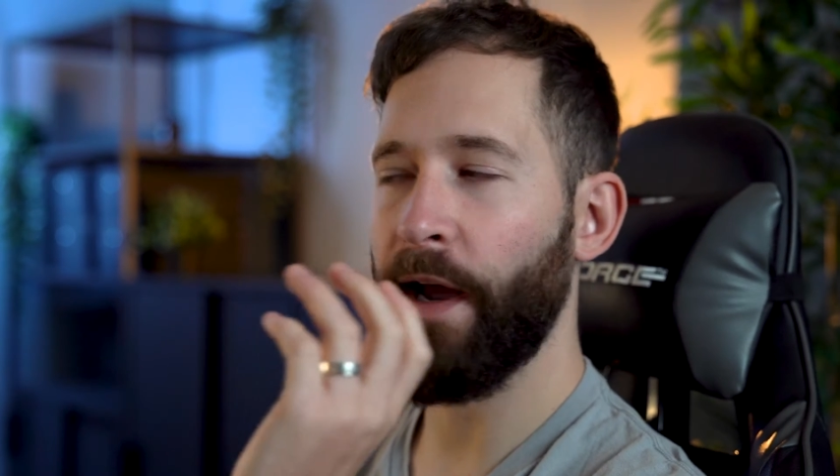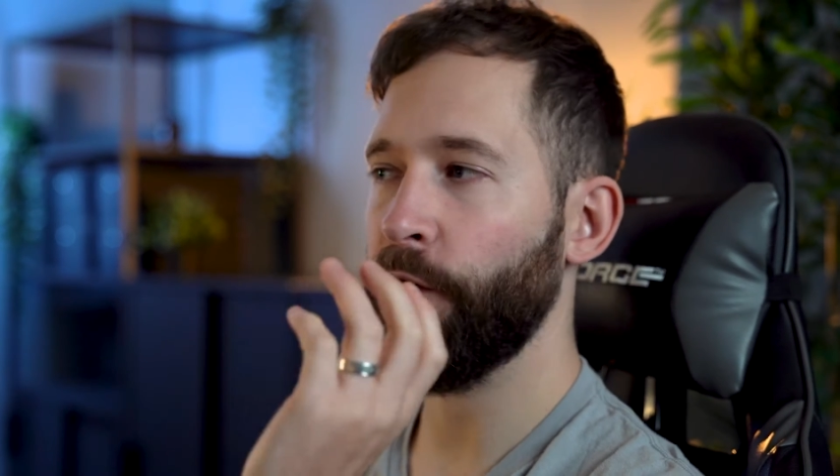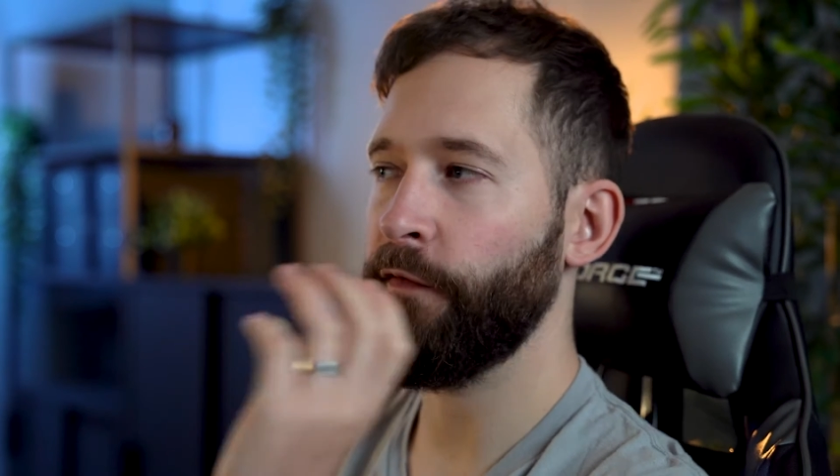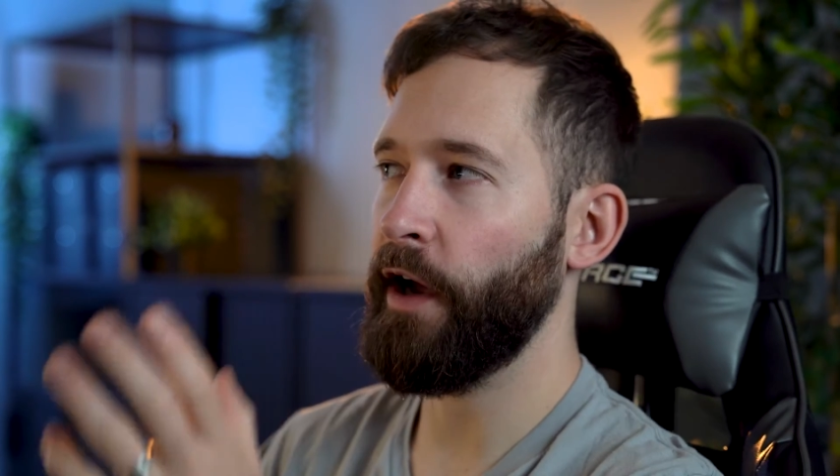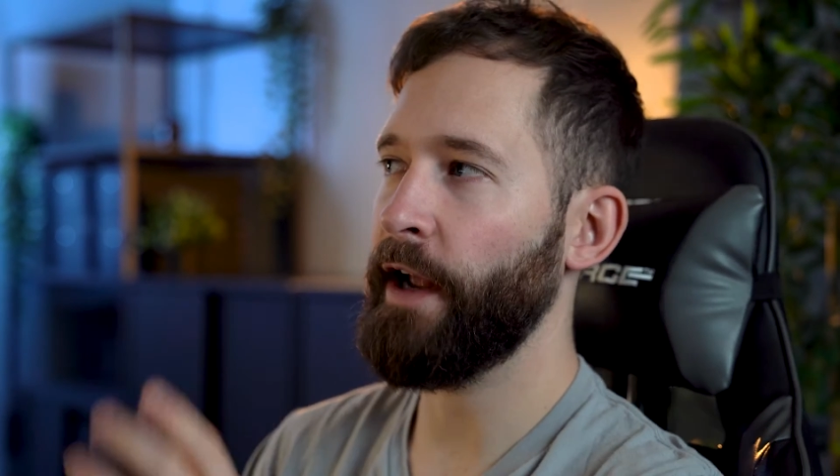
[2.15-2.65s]
eye
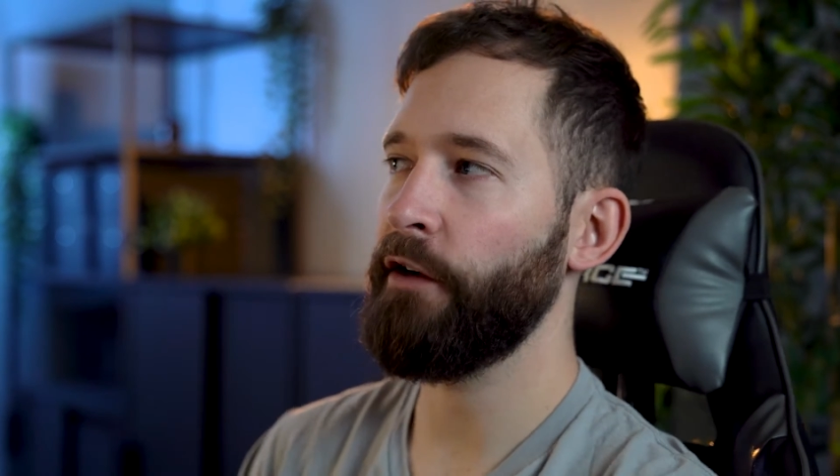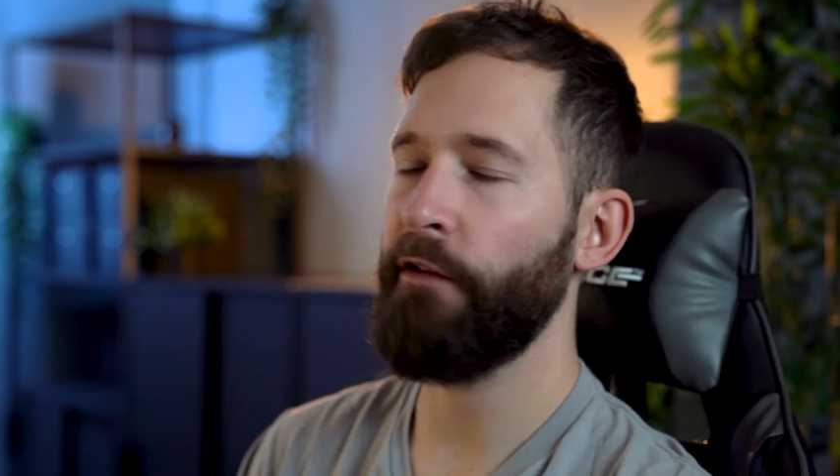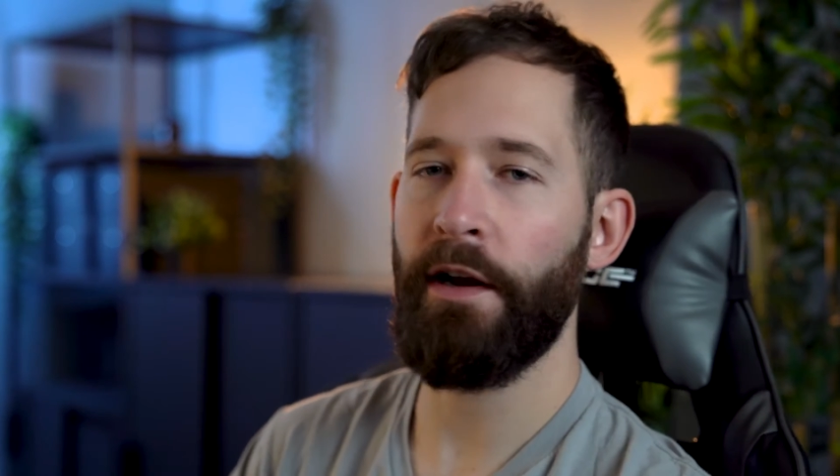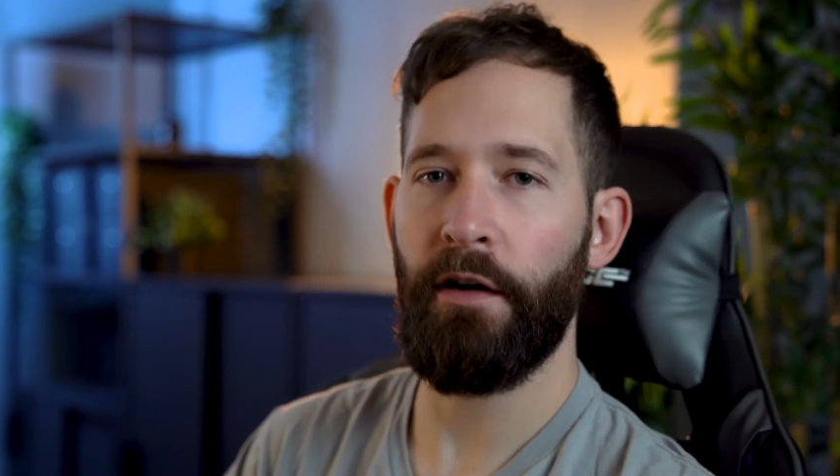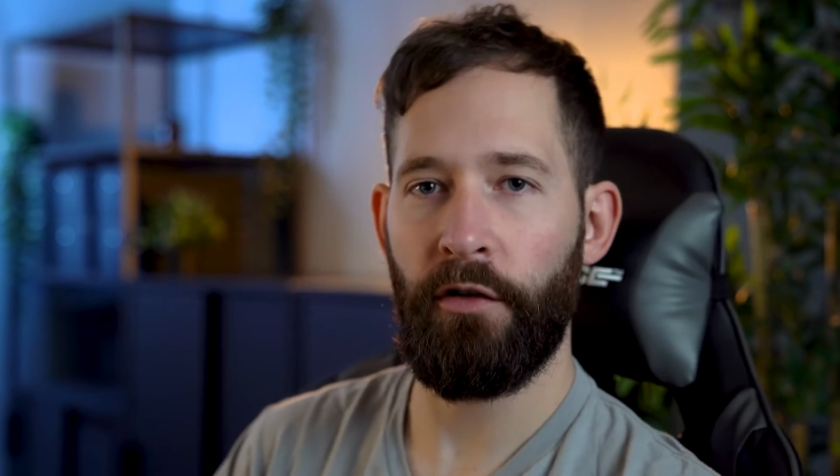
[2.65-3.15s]
out for any
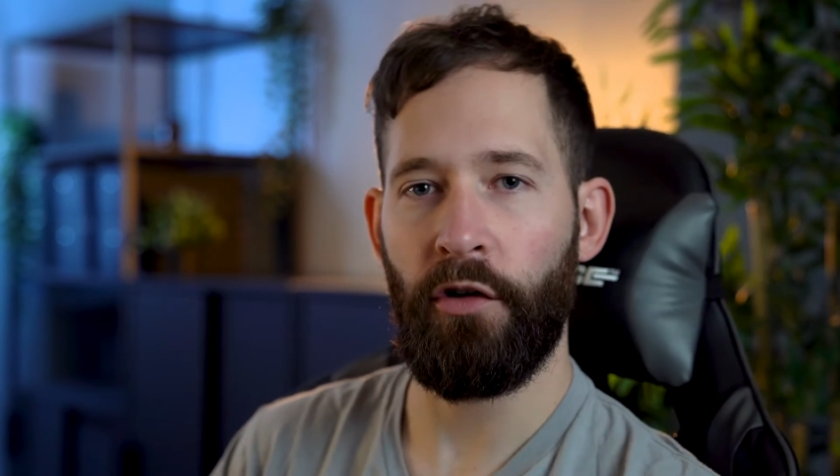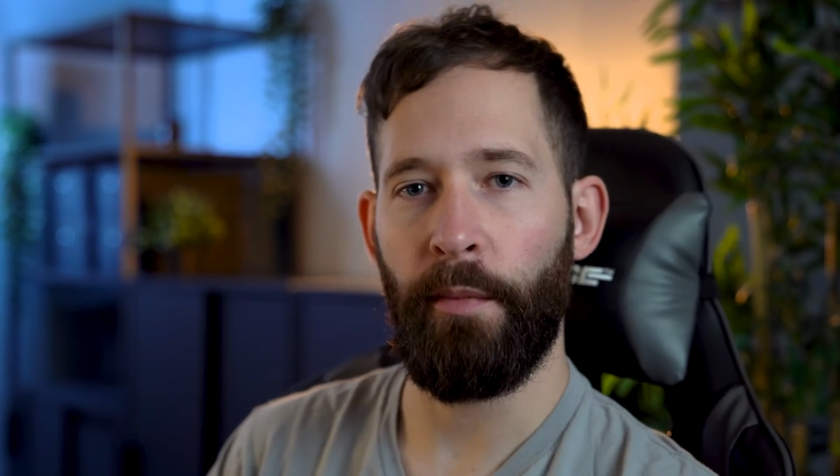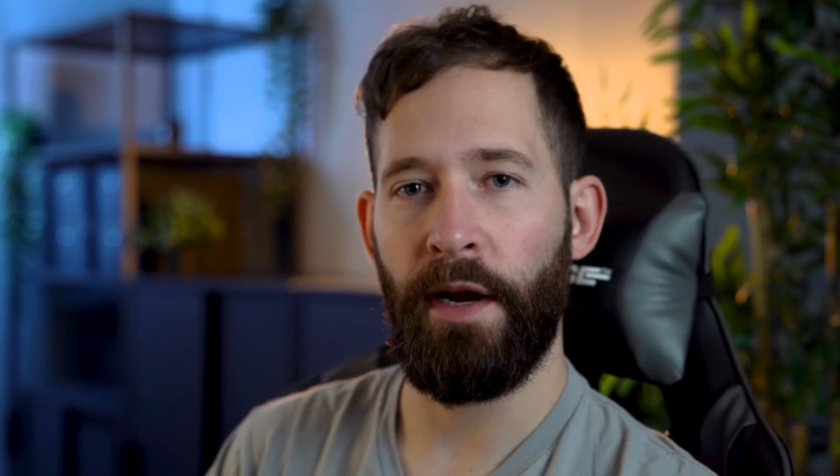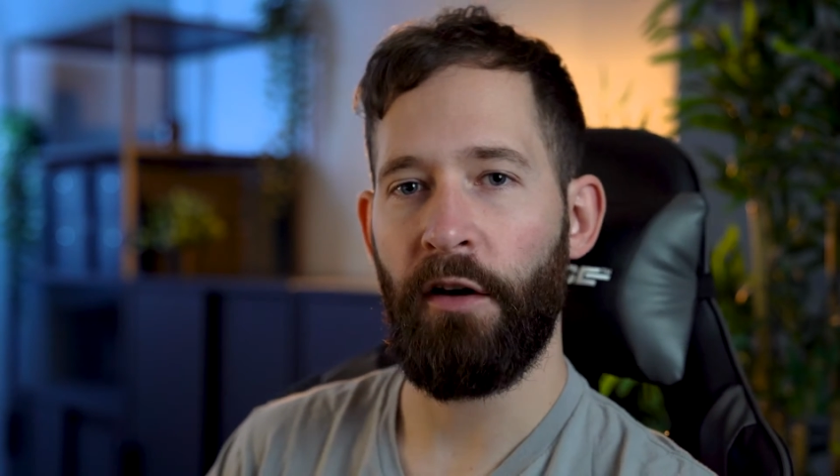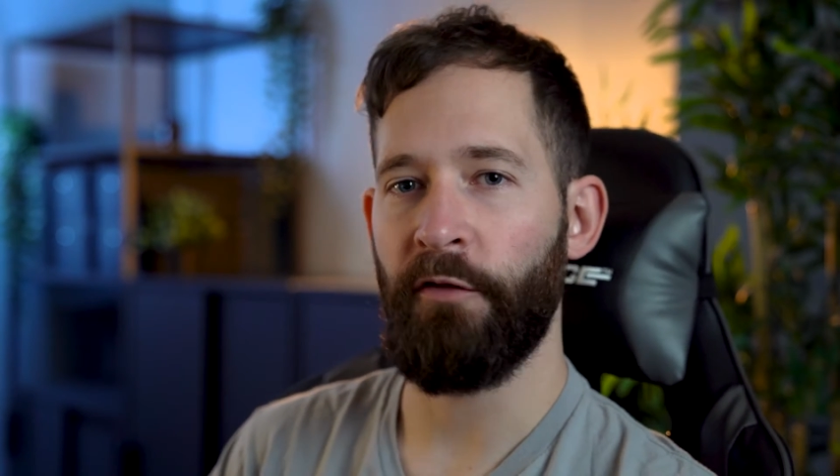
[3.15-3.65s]
renders
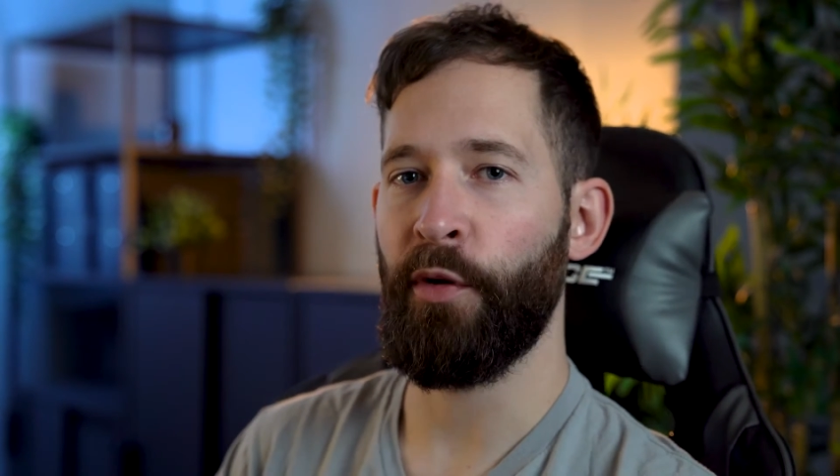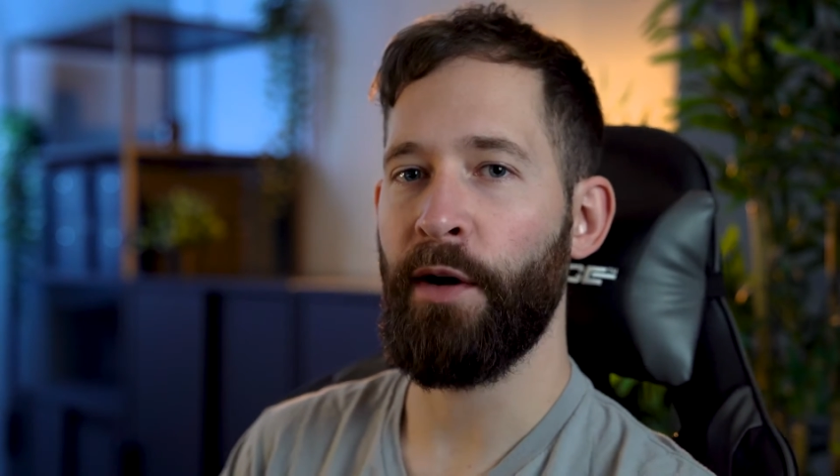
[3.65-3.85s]
coming out of